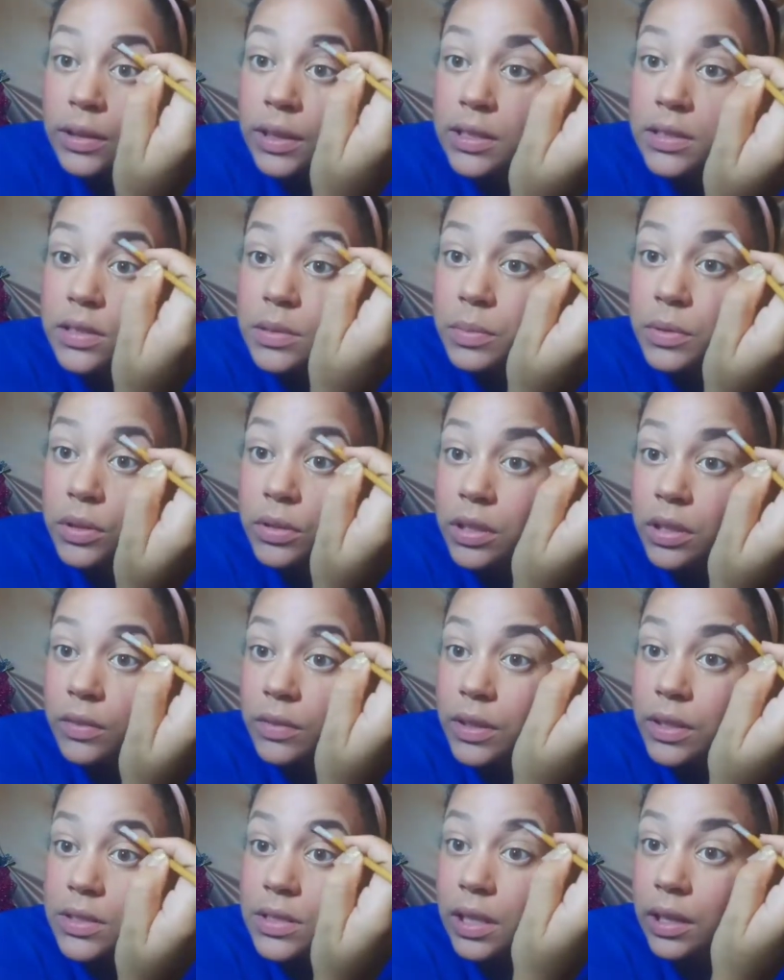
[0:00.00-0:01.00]
That's the beauty
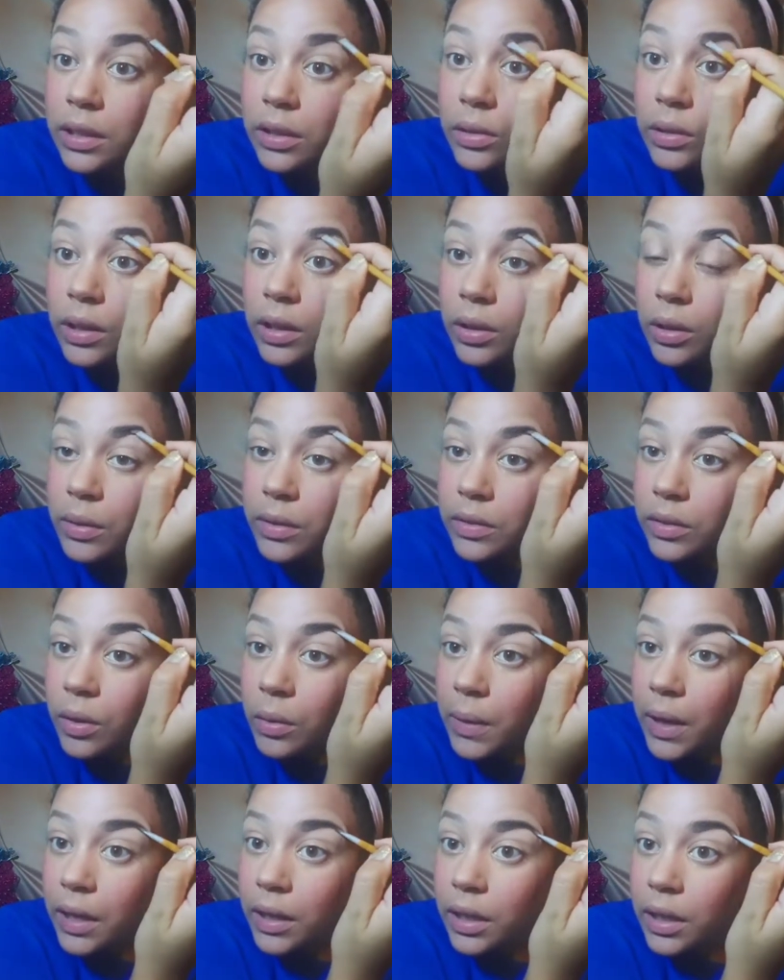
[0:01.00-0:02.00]
of this. Like, you can always
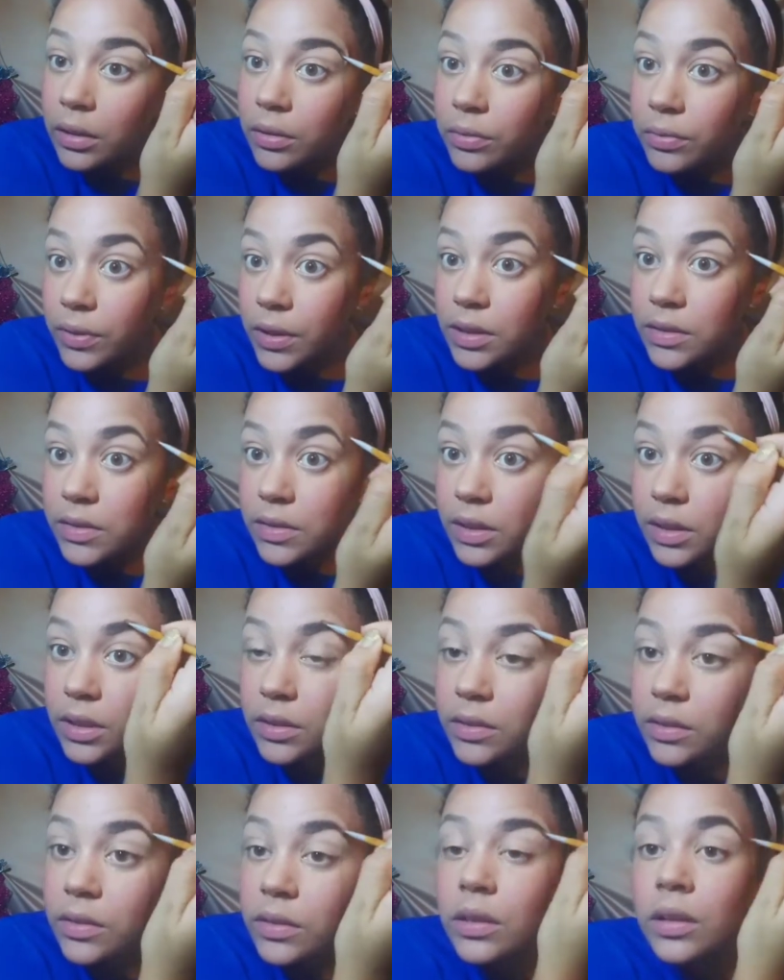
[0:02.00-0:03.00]
go back and fix
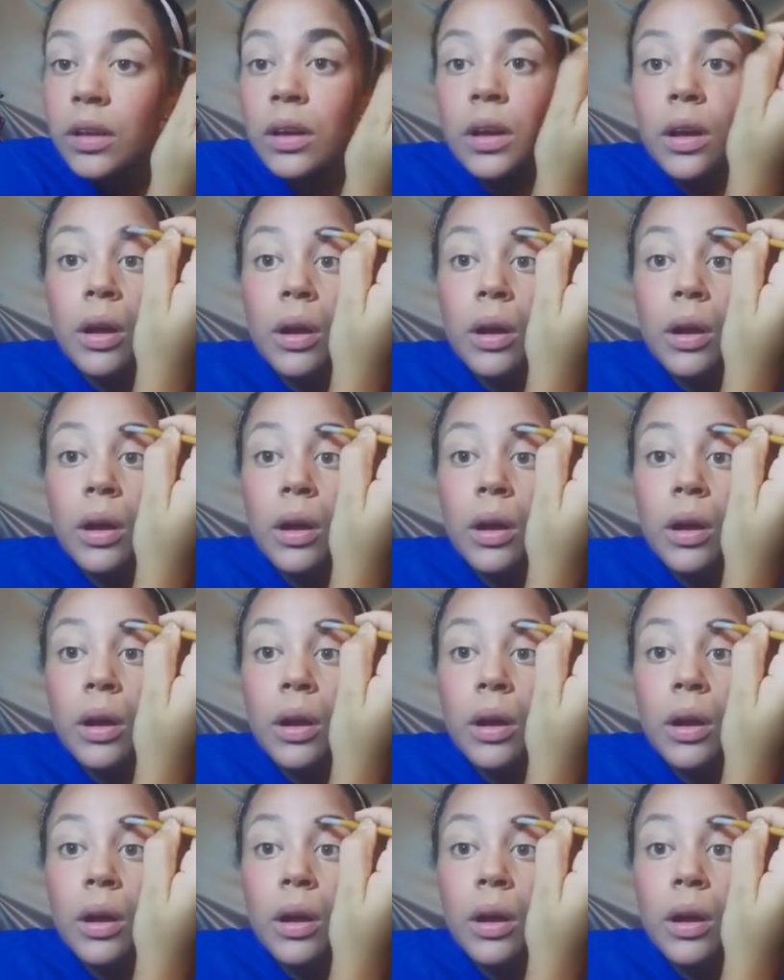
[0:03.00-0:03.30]
this.